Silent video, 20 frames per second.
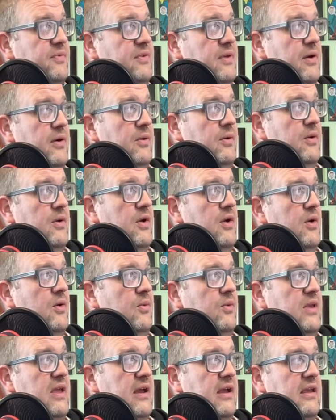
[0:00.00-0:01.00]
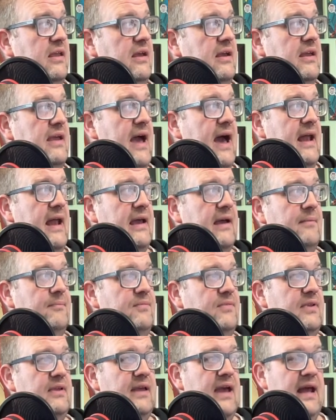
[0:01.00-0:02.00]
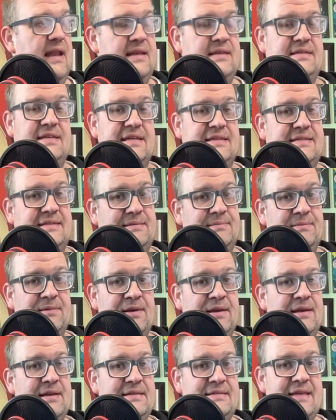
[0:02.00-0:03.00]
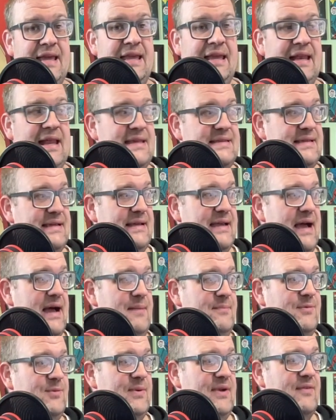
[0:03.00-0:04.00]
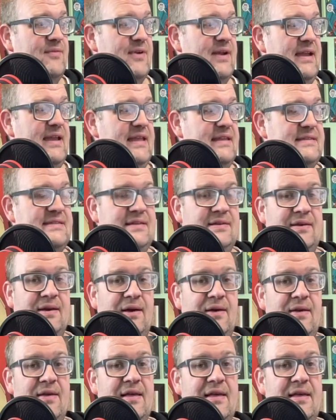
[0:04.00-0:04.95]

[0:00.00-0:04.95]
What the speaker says: So you gotta just take it as it comes whenever it hits to you.